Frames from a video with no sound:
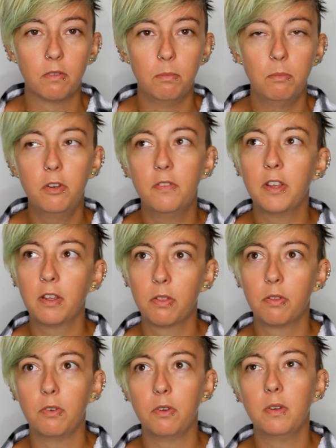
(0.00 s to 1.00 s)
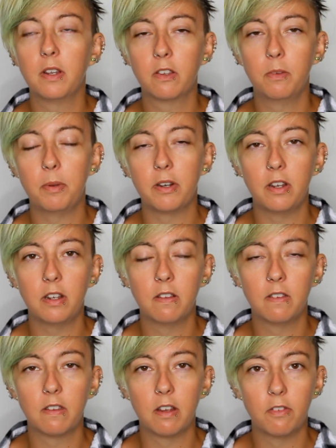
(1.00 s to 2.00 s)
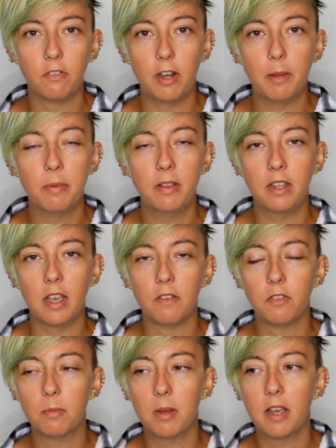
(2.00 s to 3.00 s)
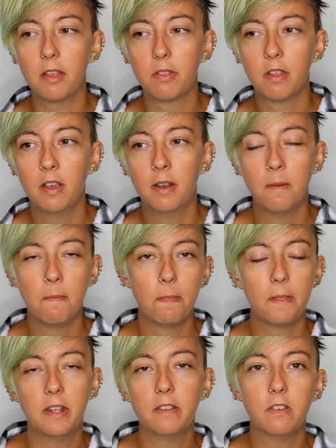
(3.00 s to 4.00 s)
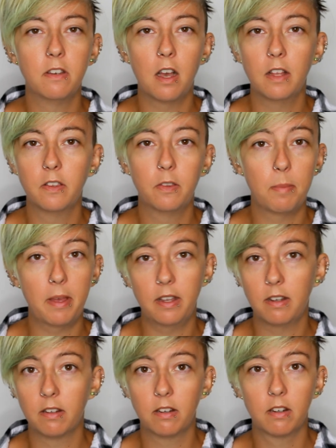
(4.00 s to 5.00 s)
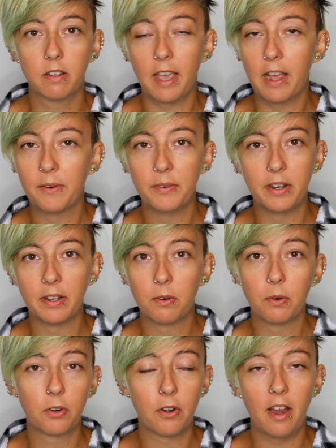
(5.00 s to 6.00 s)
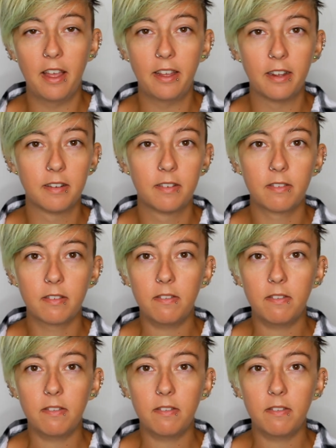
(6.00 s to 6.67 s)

moving through an experience of rape in the aftermath is not spent cowering or crying.